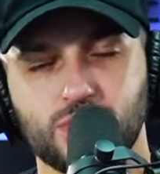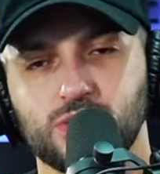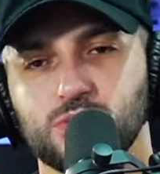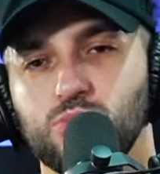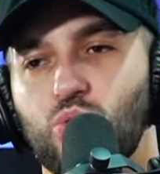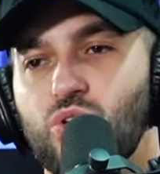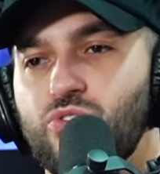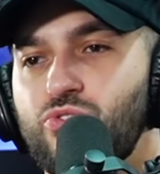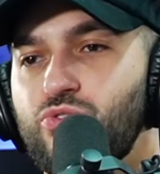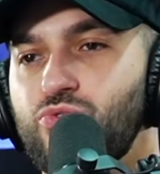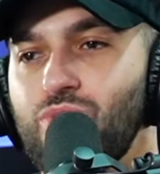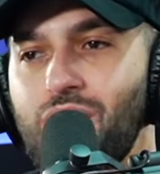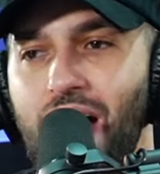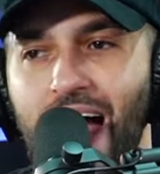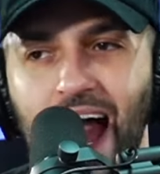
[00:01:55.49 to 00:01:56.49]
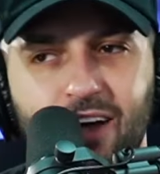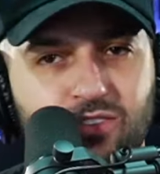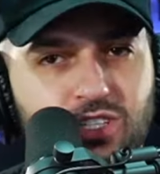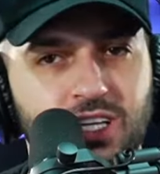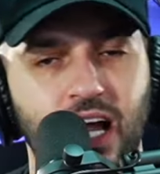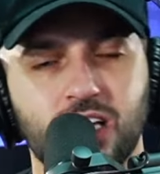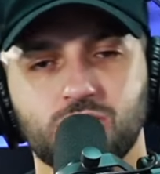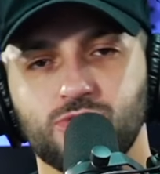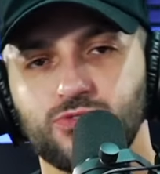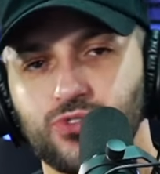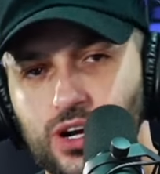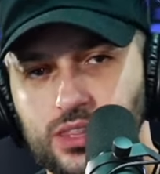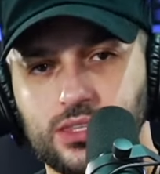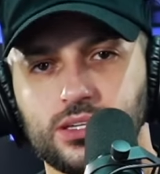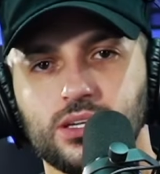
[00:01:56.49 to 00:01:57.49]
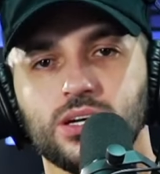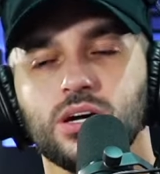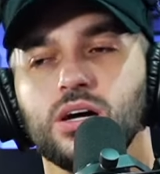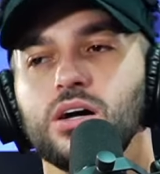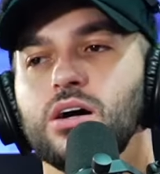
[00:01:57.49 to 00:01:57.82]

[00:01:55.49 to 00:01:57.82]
This is more advertiser-friendly.